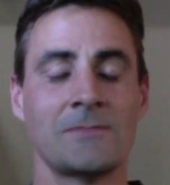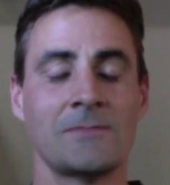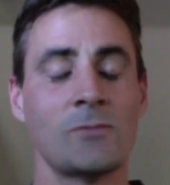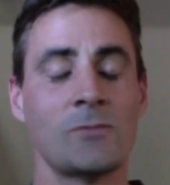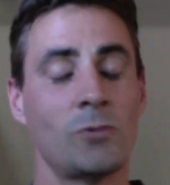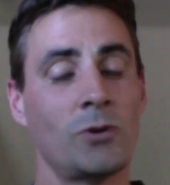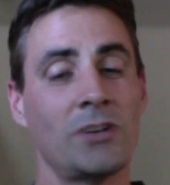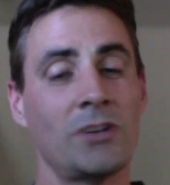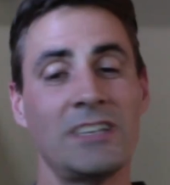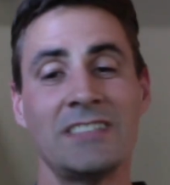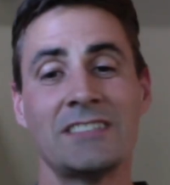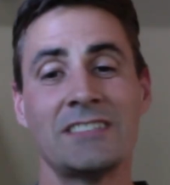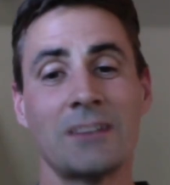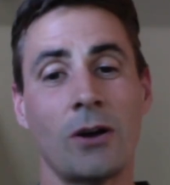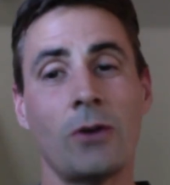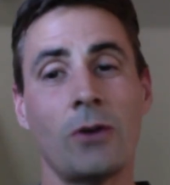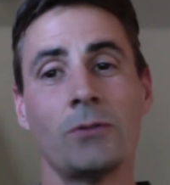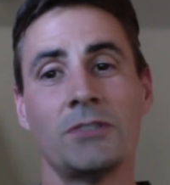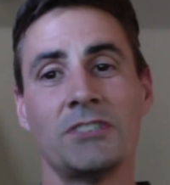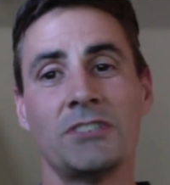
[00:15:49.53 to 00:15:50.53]
Well, he's
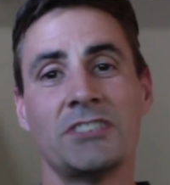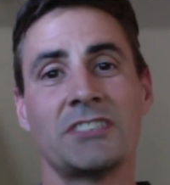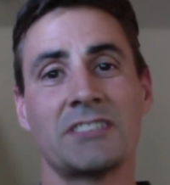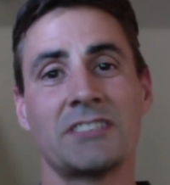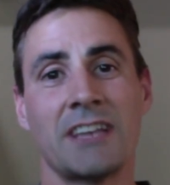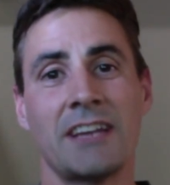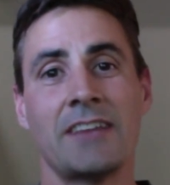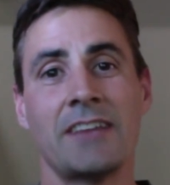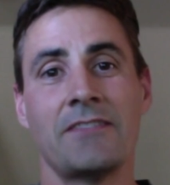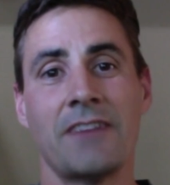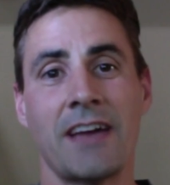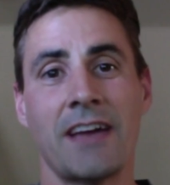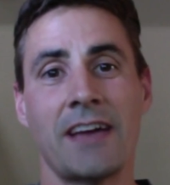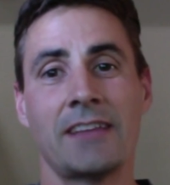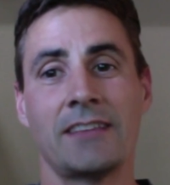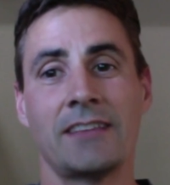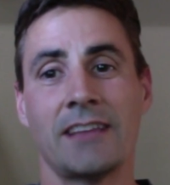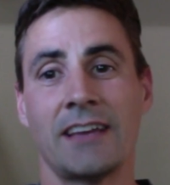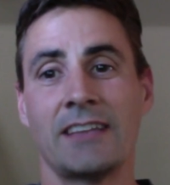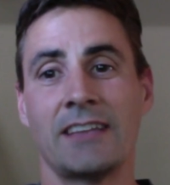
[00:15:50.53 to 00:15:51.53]
always just kind of
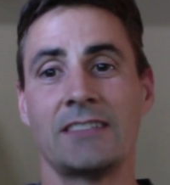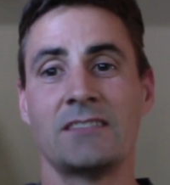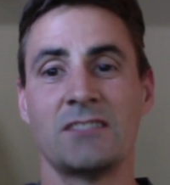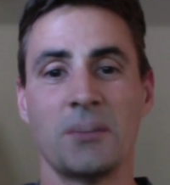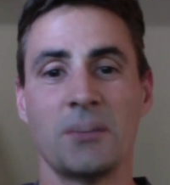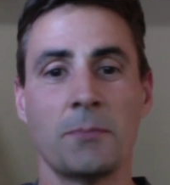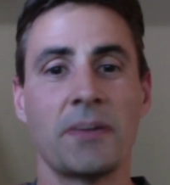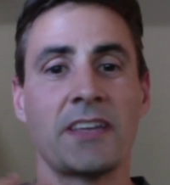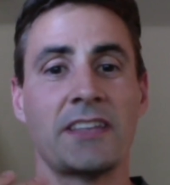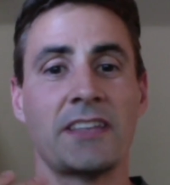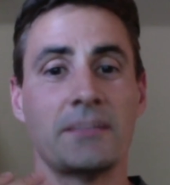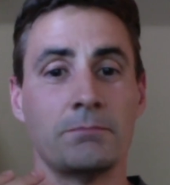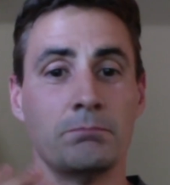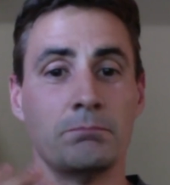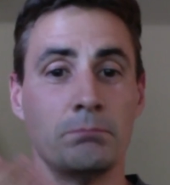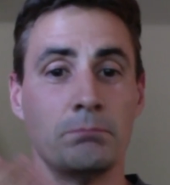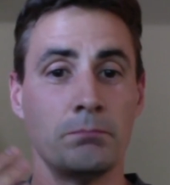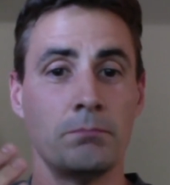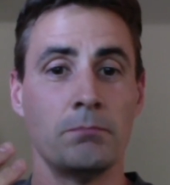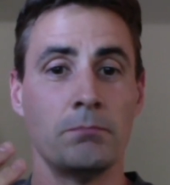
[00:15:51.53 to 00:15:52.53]
had like the
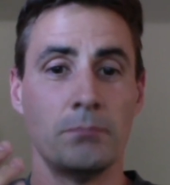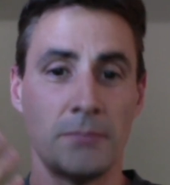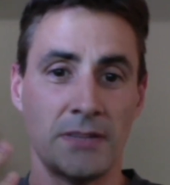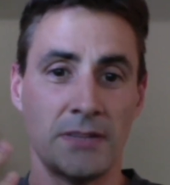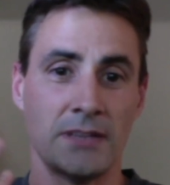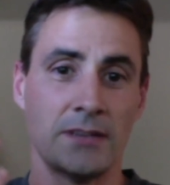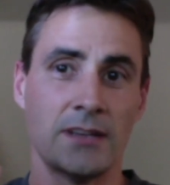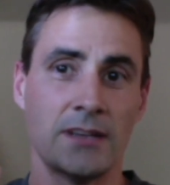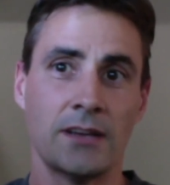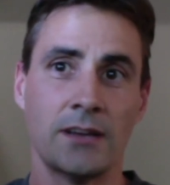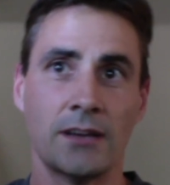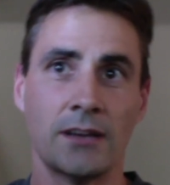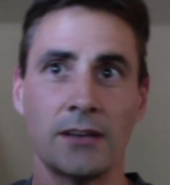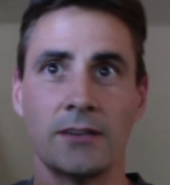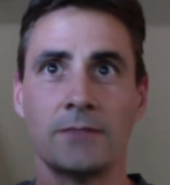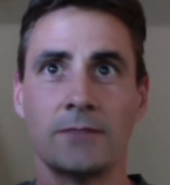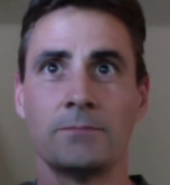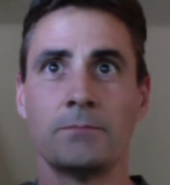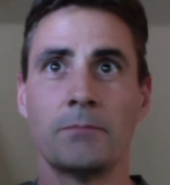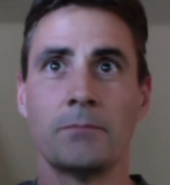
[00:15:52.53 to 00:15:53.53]

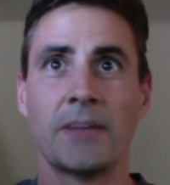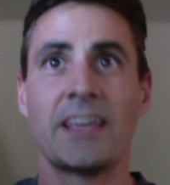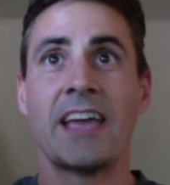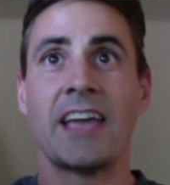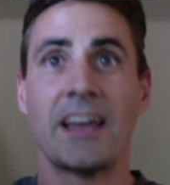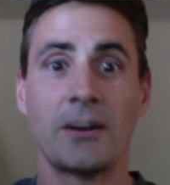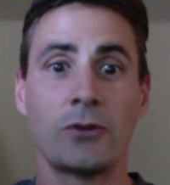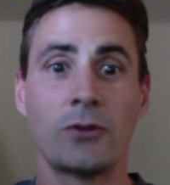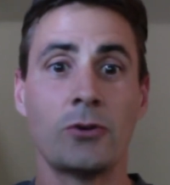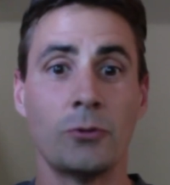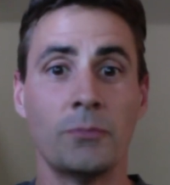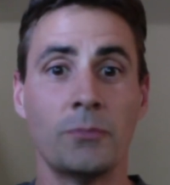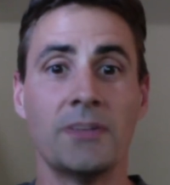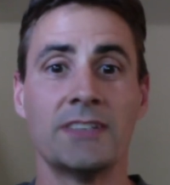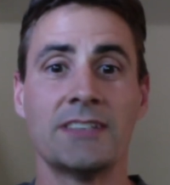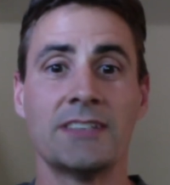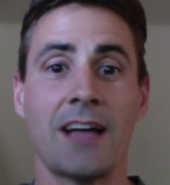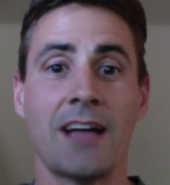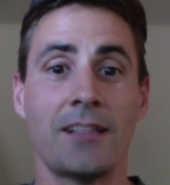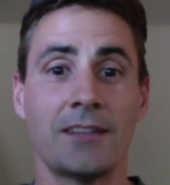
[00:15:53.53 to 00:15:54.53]
mechanical
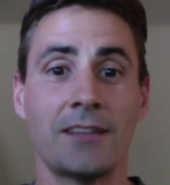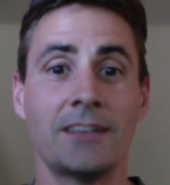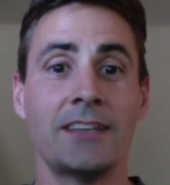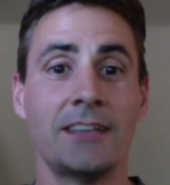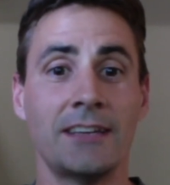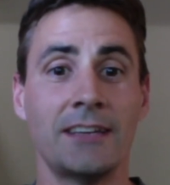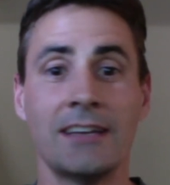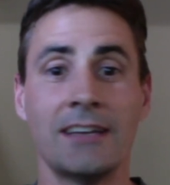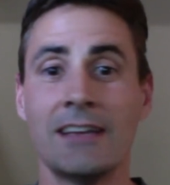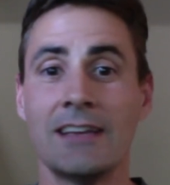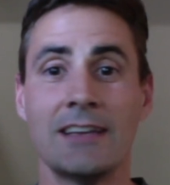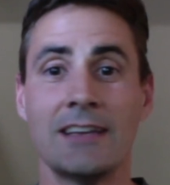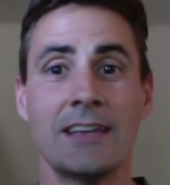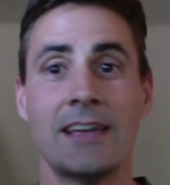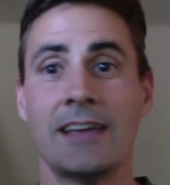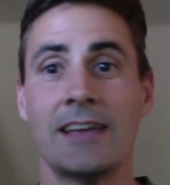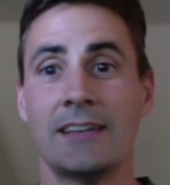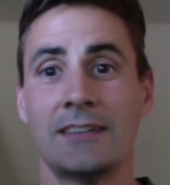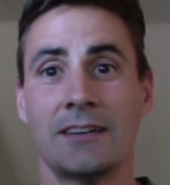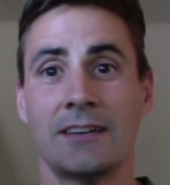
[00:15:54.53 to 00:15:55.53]
mentality,
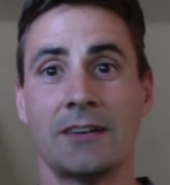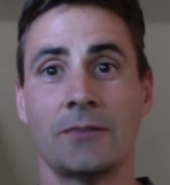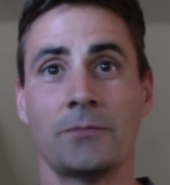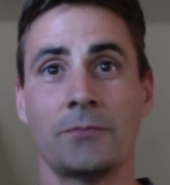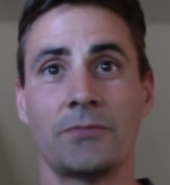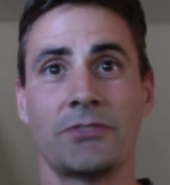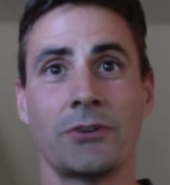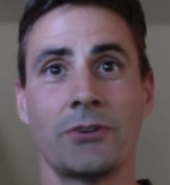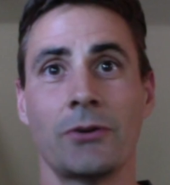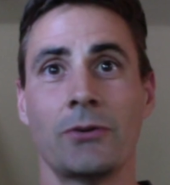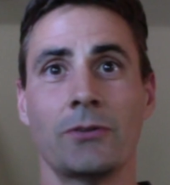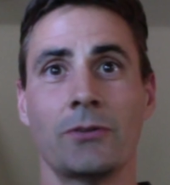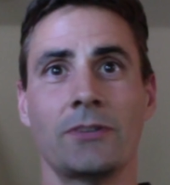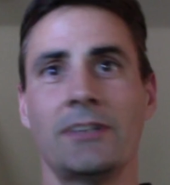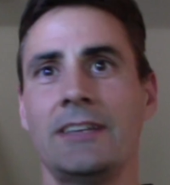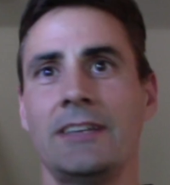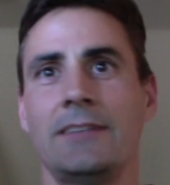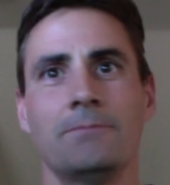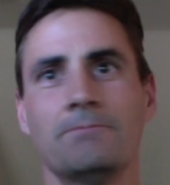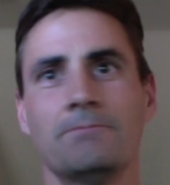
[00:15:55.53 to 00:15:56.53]
and so
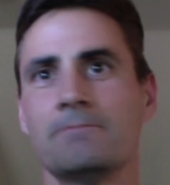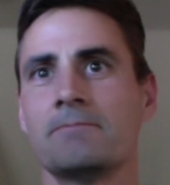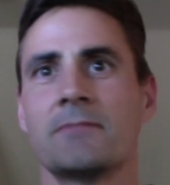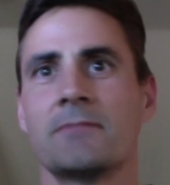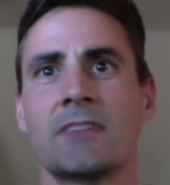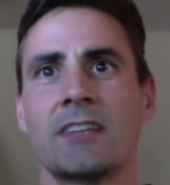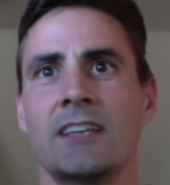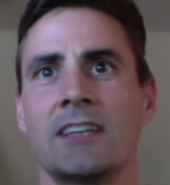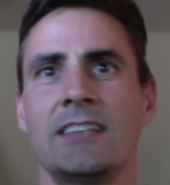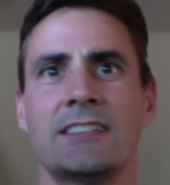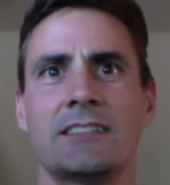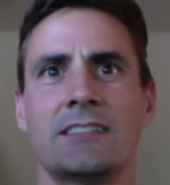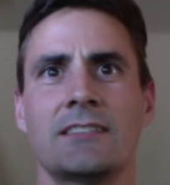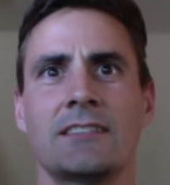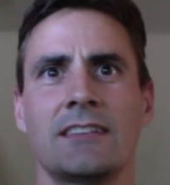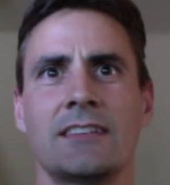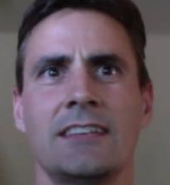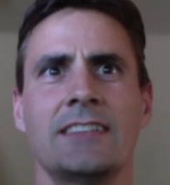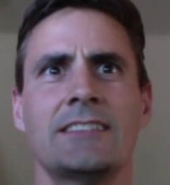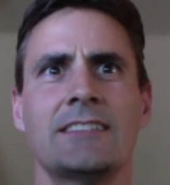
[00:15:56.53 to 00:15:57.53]

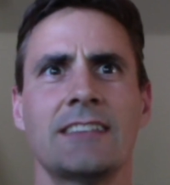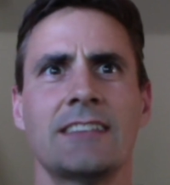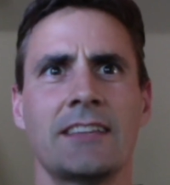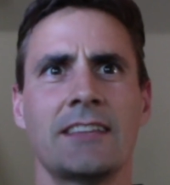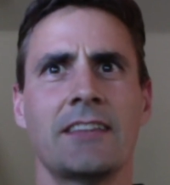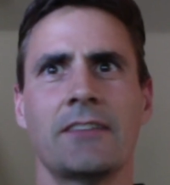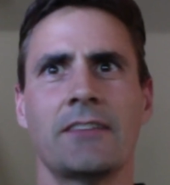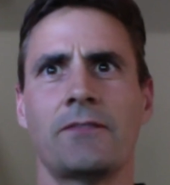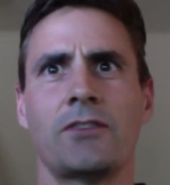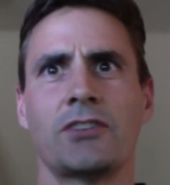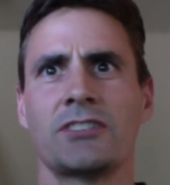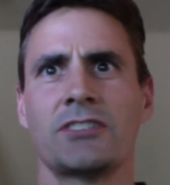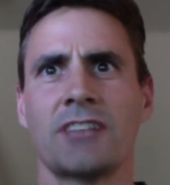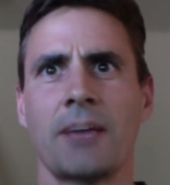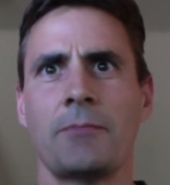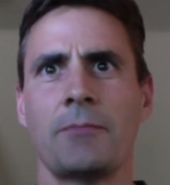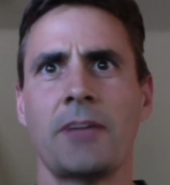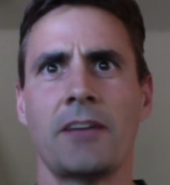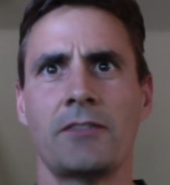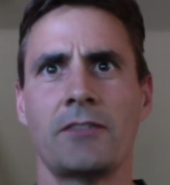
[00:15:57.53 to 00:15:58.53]
he said the first
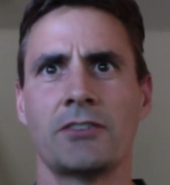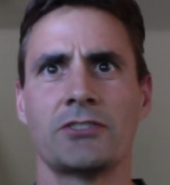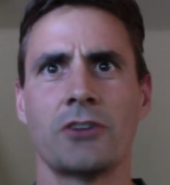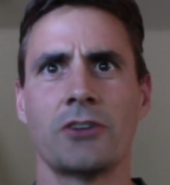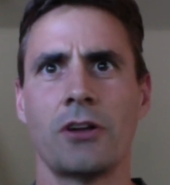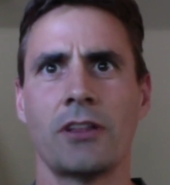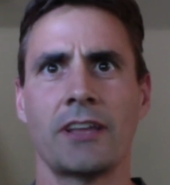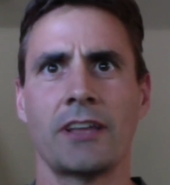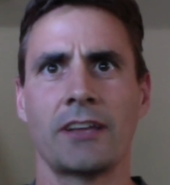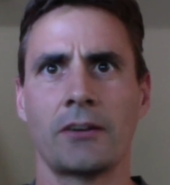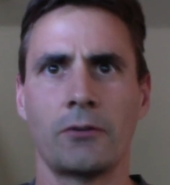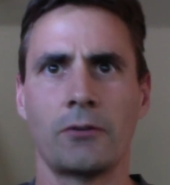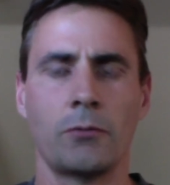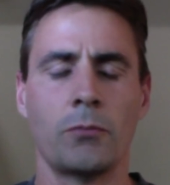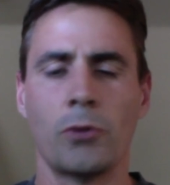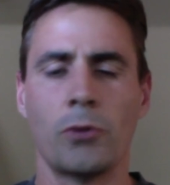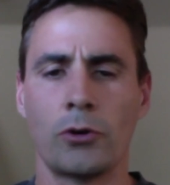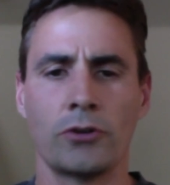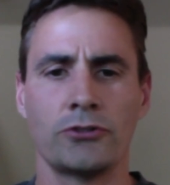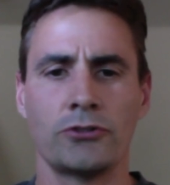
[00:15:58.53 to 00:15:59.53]
time he ever saw like a
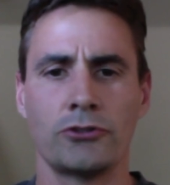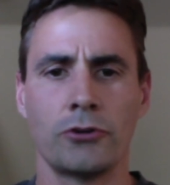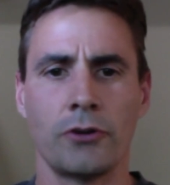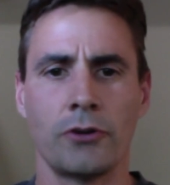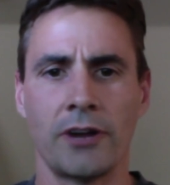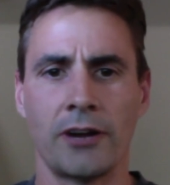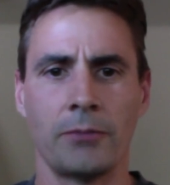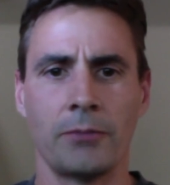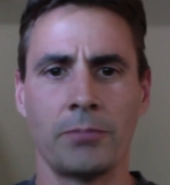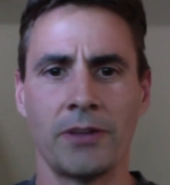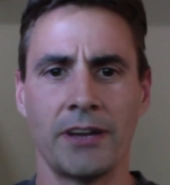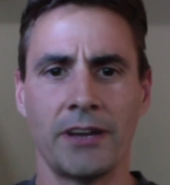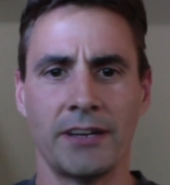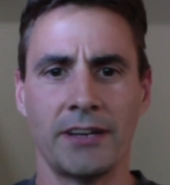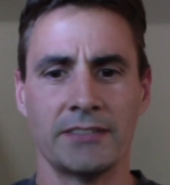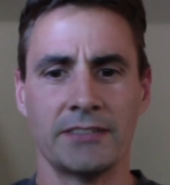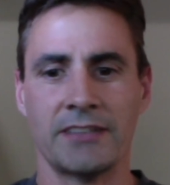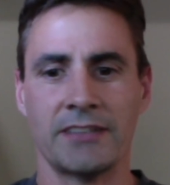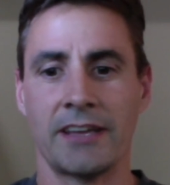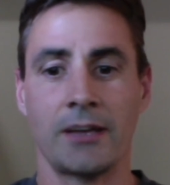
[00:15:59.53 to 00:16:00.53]
remote control airplane,
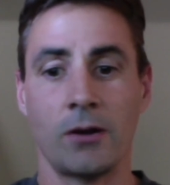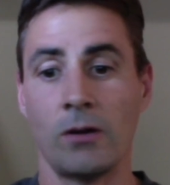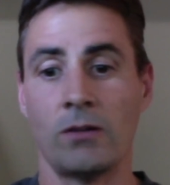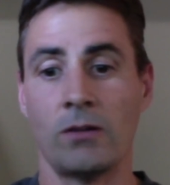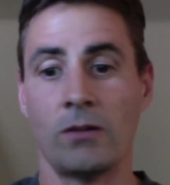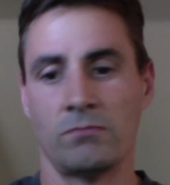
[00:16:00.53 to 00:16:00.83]
he's like, "Oh,